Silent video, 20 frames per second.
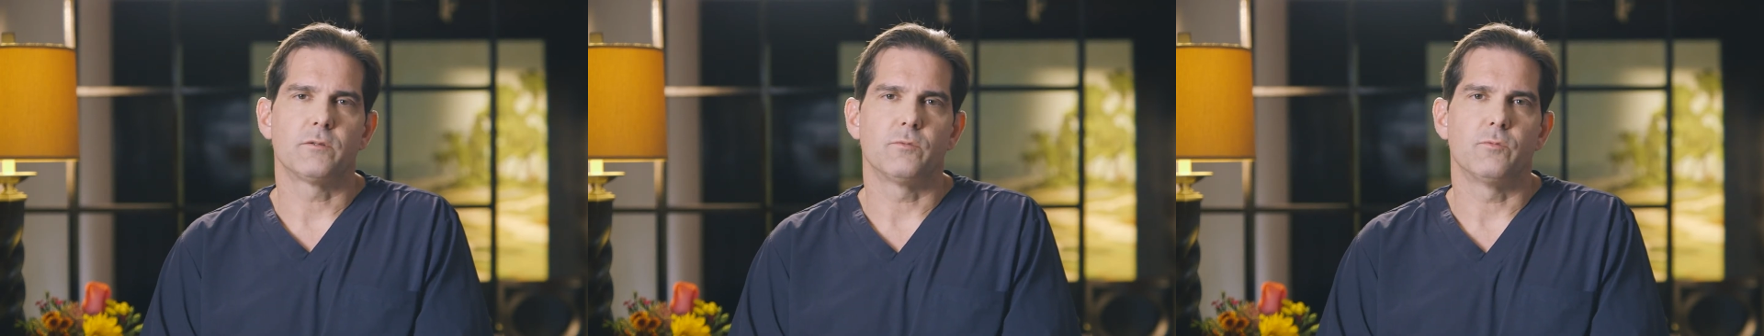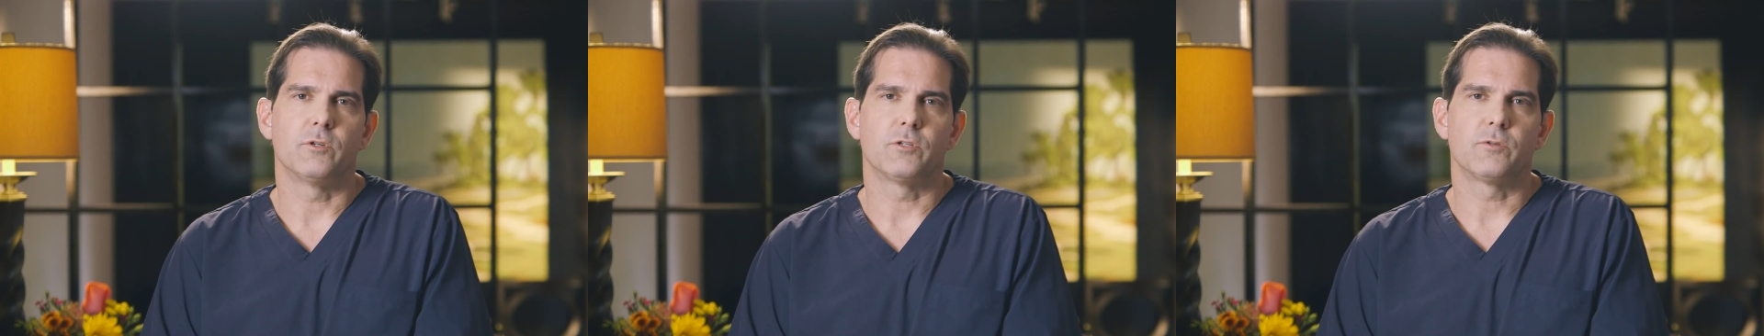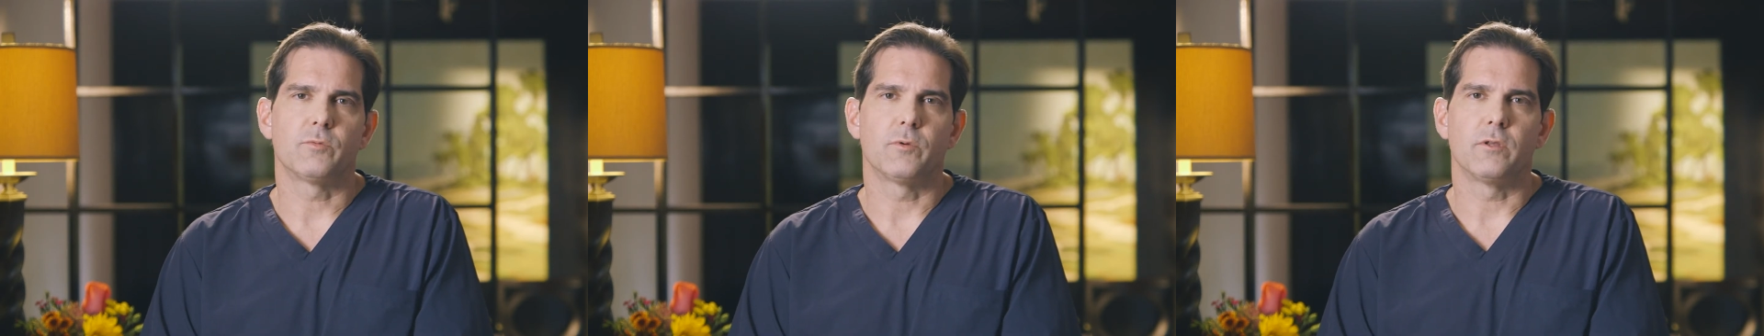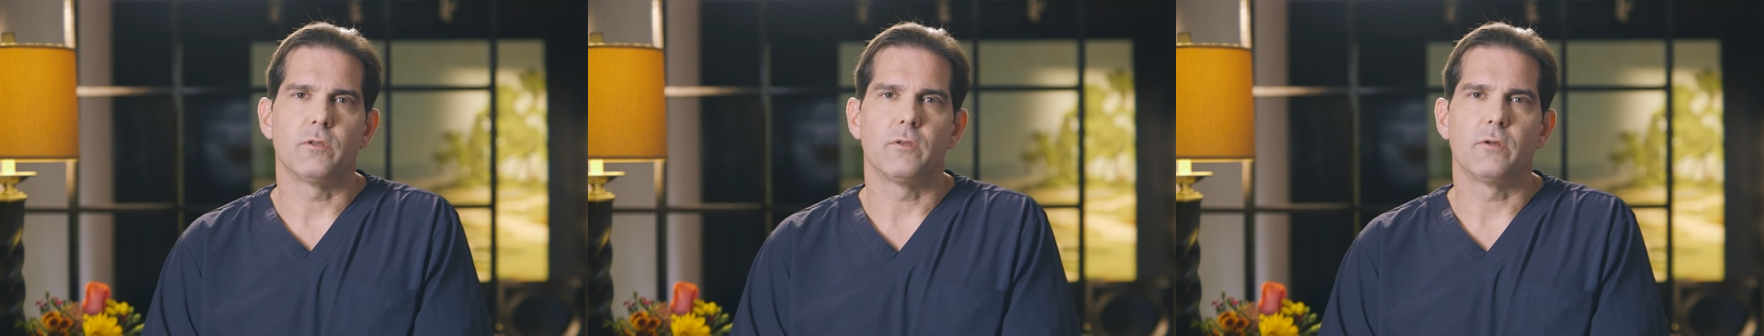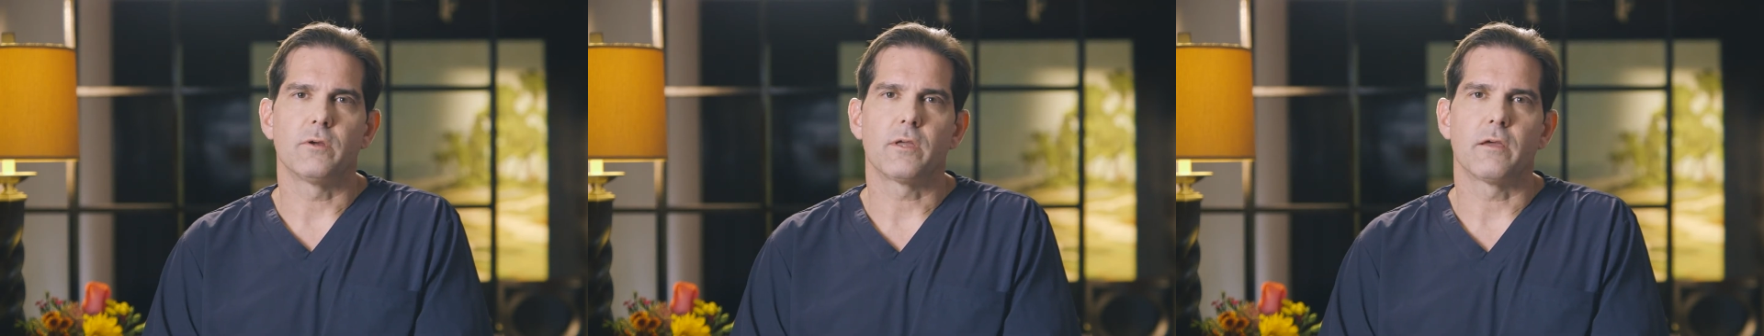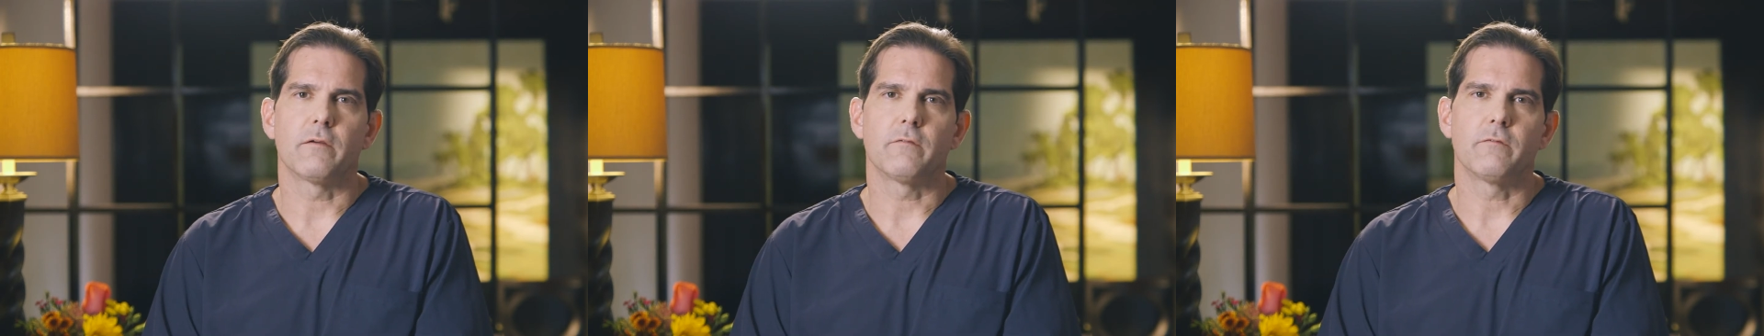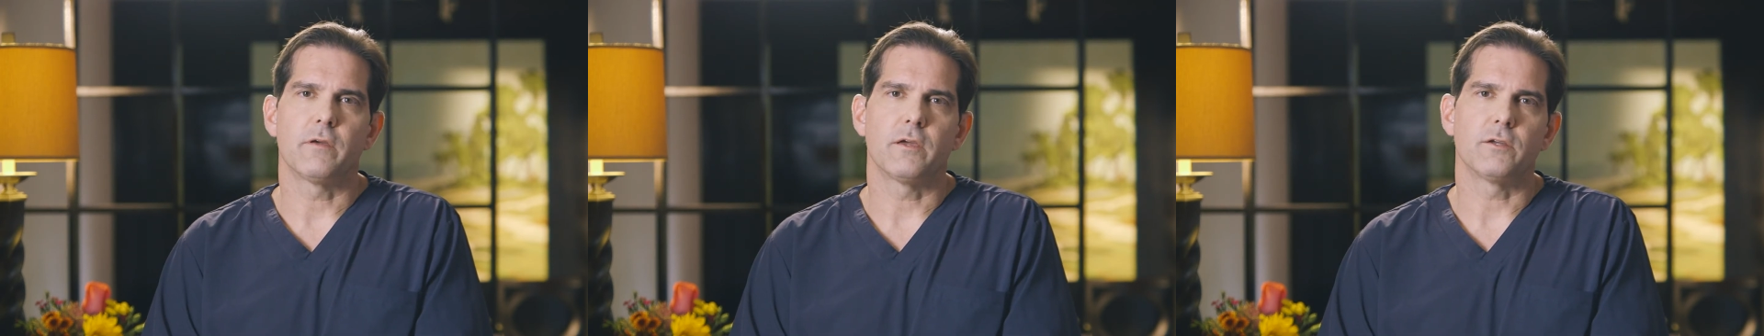to which we look
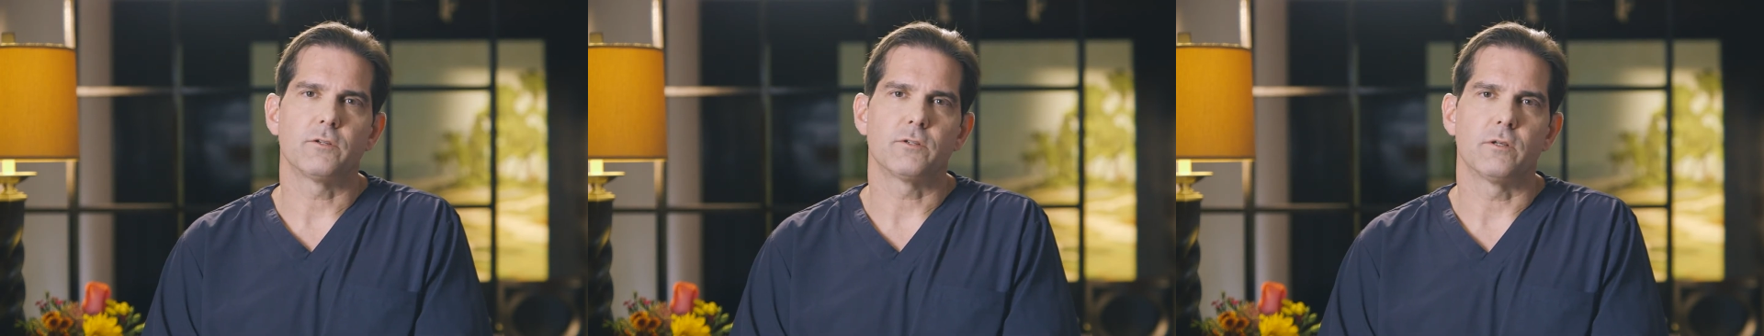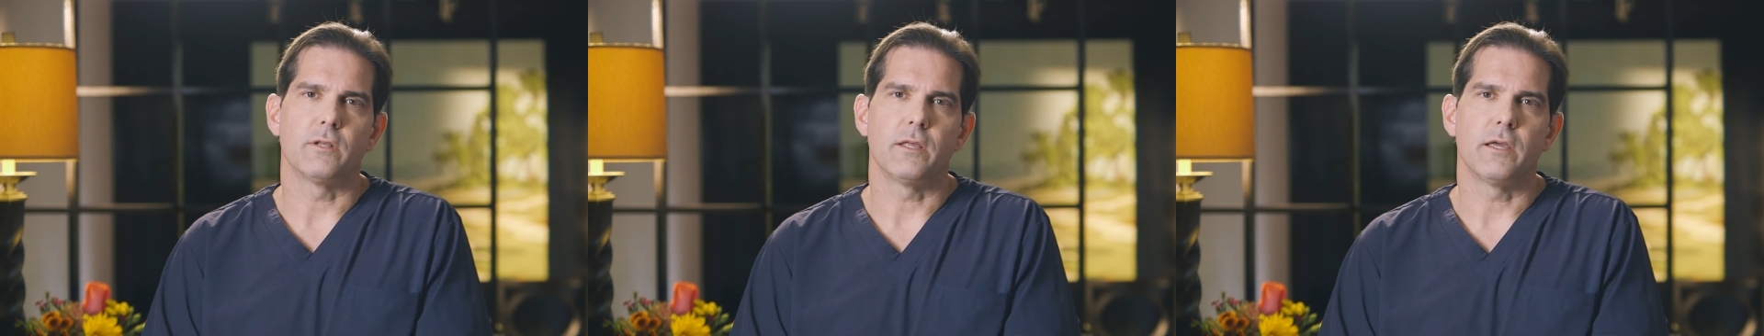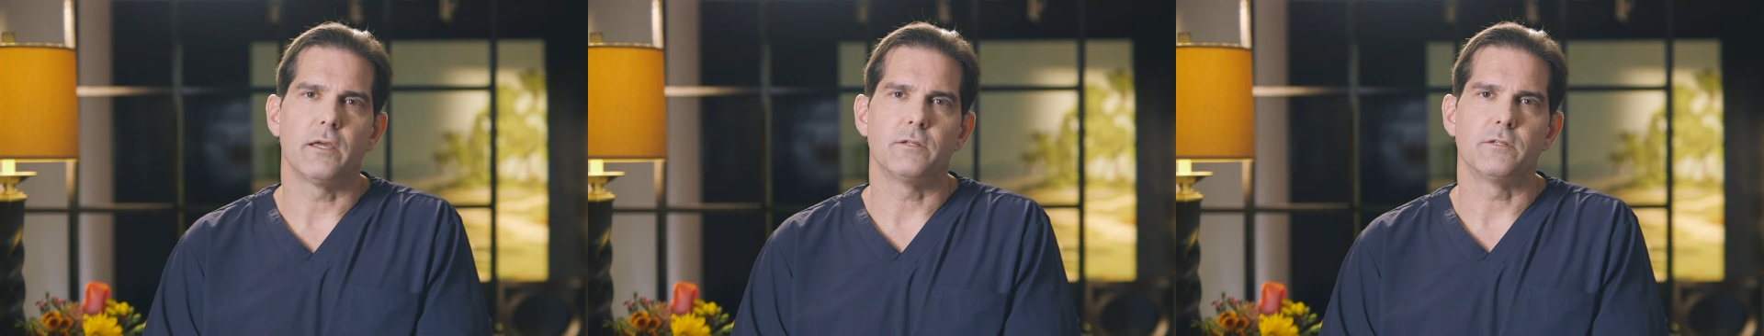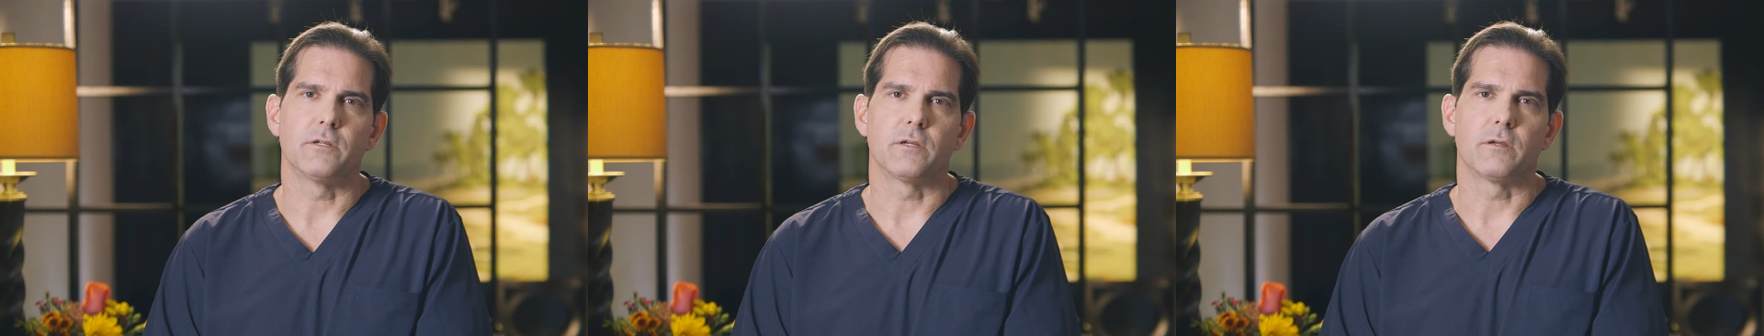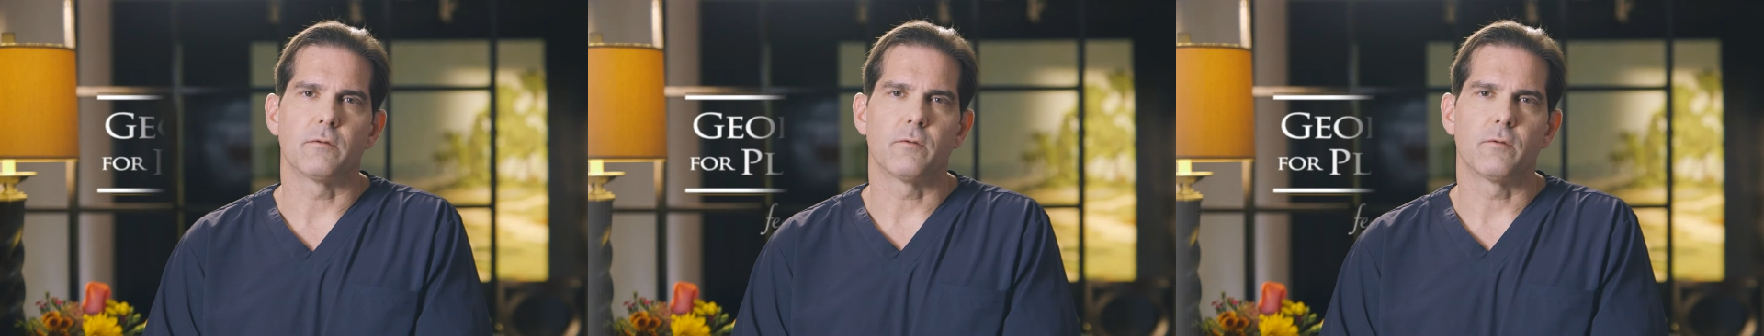at facial aging.